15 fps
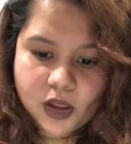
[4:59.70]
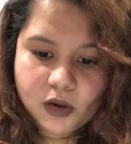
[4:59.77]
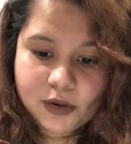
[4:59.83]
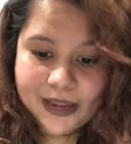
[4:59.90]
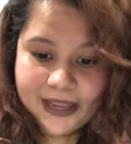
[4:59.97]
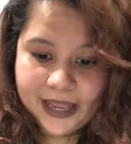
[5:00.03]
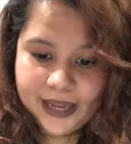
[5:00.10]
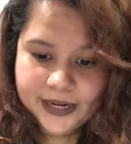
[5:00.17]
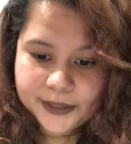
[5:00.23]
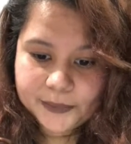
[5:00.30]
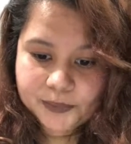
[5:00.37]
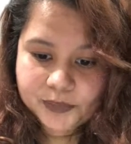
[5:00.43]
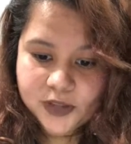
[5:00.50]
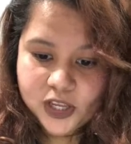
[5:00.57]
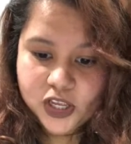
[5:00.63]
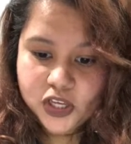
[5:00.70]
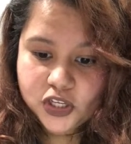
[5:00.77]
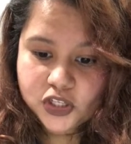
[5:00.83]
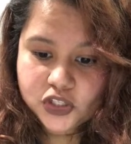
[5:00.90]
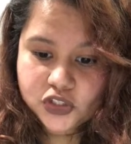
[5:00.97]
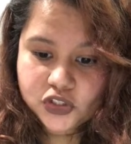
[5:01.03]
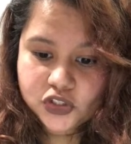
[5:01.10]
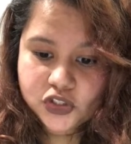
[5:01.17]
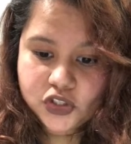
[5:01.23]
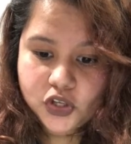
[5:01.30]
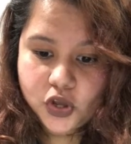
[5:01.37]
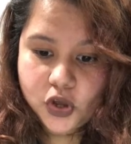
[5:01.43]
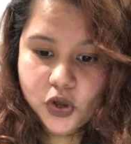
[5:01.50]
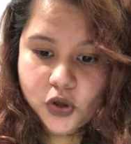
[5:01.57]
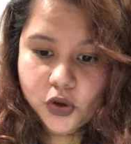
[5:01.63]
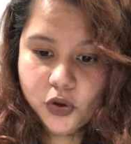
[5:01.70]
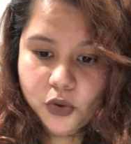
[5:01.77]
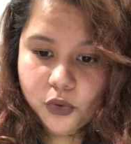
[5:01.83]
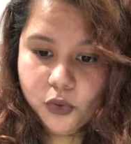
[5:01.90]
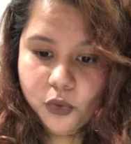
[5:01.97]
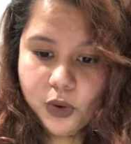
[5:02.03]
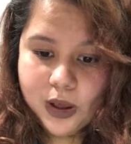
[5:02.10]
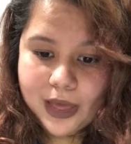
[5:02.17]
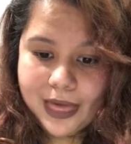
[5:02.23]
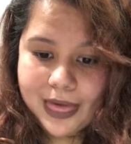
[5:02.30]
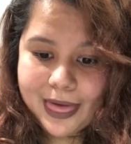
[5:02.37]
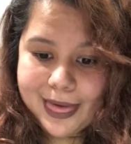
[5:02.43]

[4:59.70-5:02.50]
Okay, got it. So,